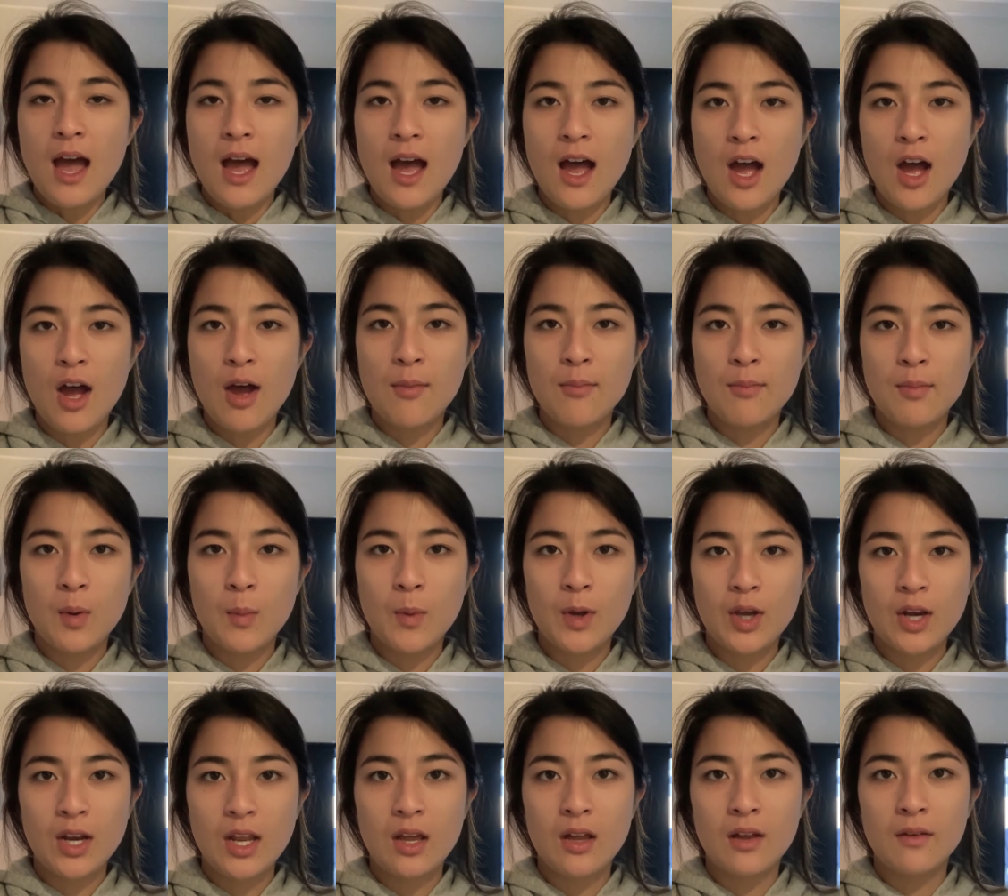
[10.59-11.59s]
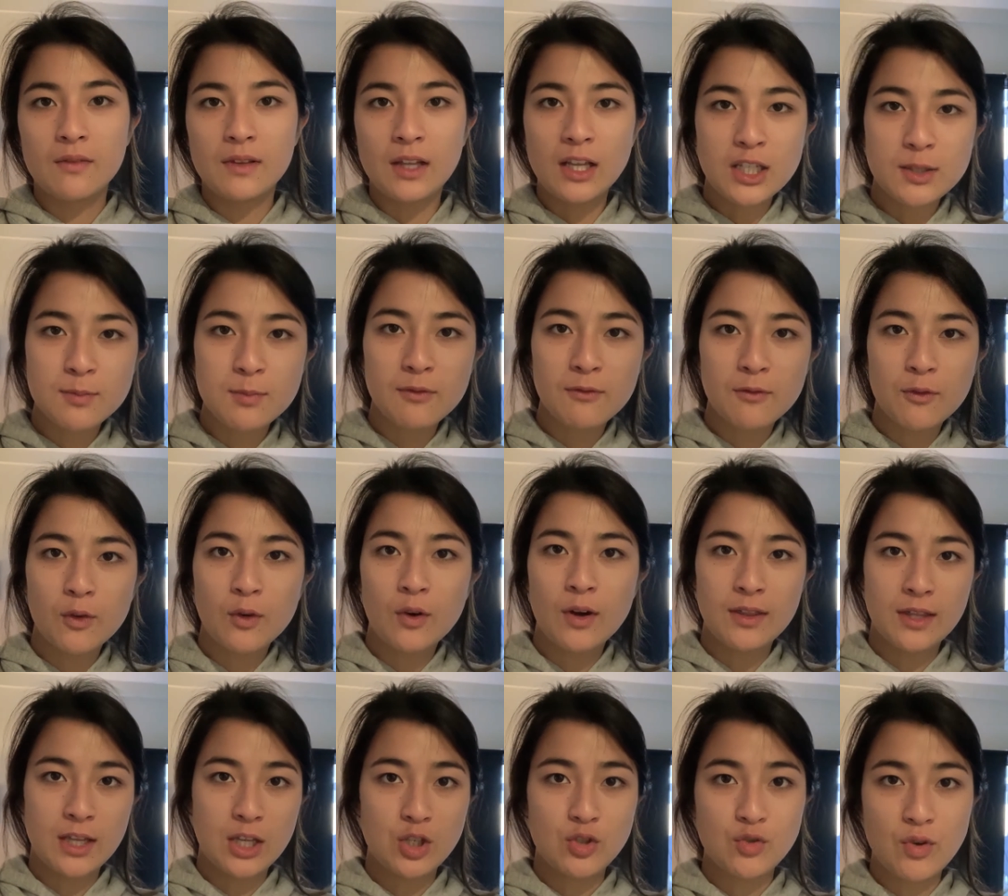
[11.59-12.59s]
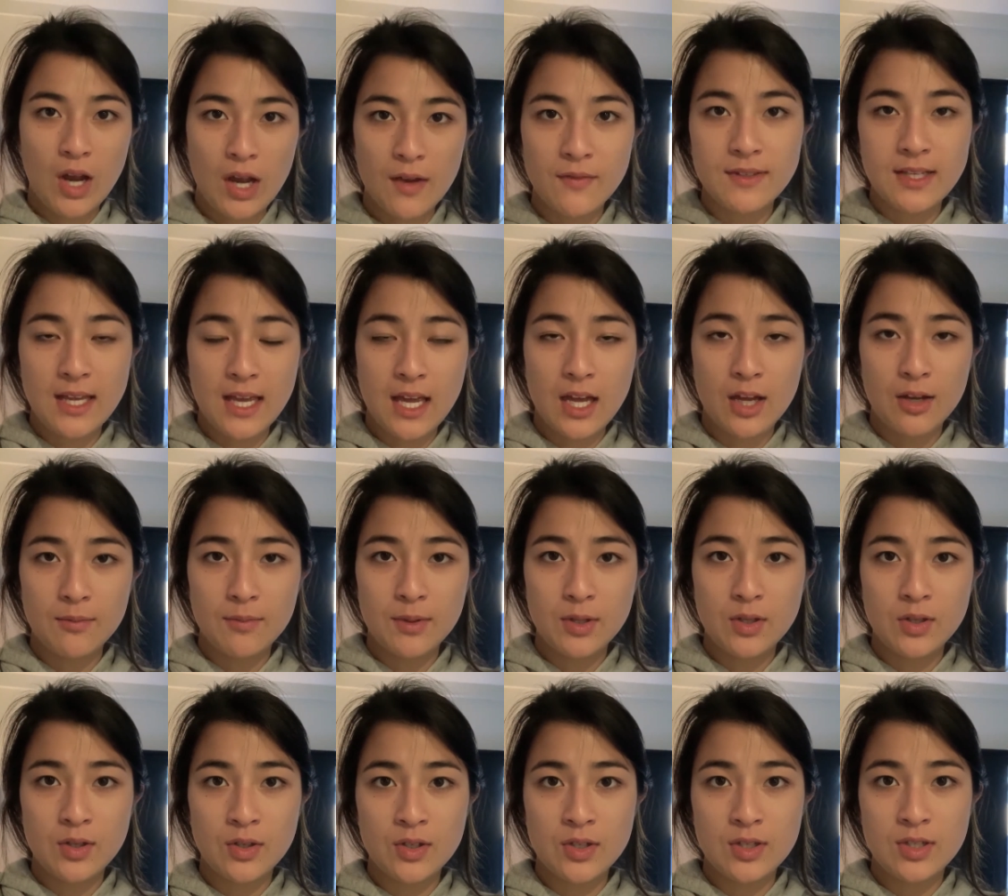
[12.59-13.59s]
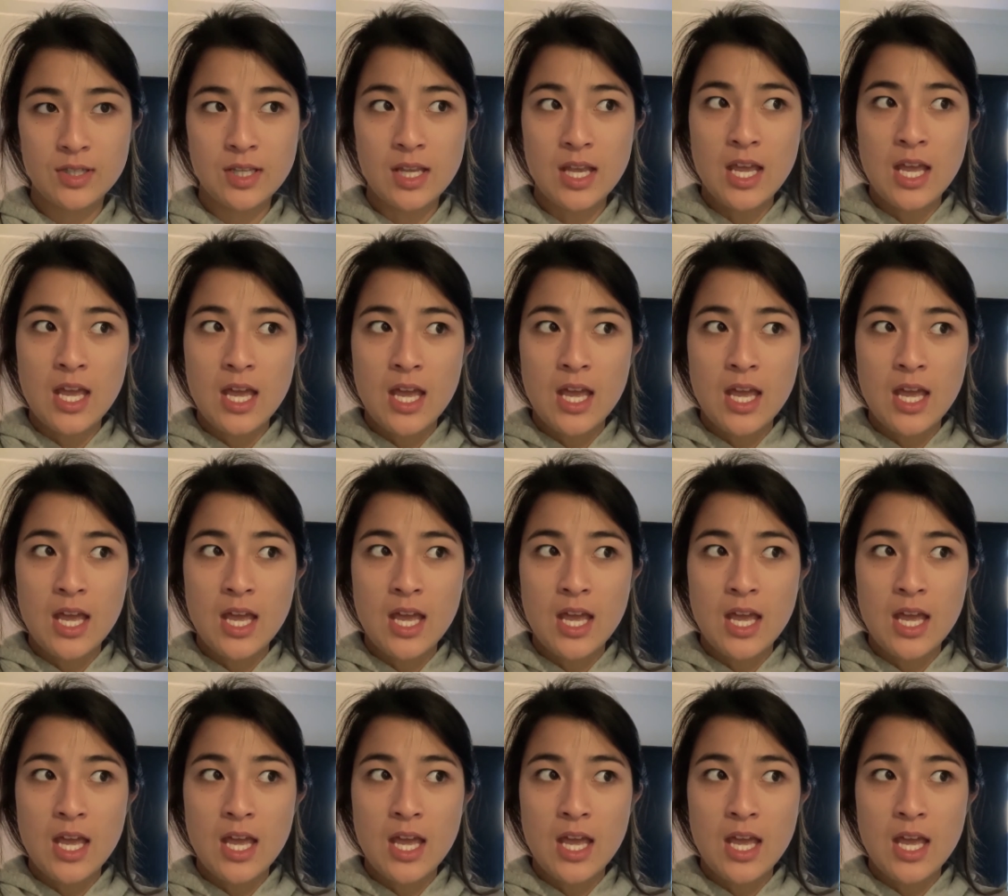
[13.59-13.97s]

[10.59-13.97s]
Um, but we're gonna have lunch before and then drive down because